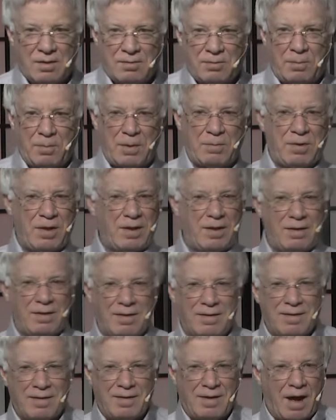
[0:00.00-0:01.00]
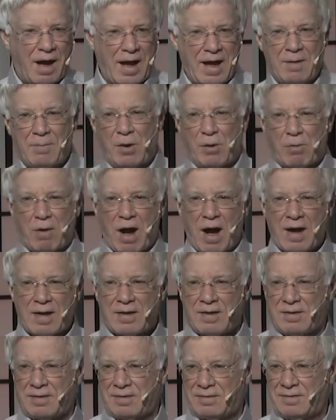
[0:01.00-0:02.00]
Remember that? I am a
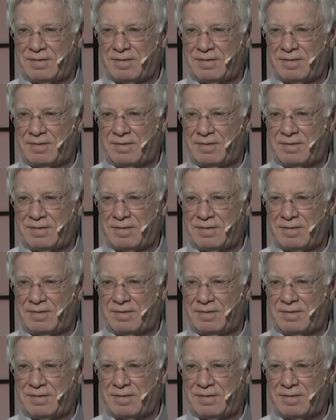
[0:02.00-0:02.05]
rock.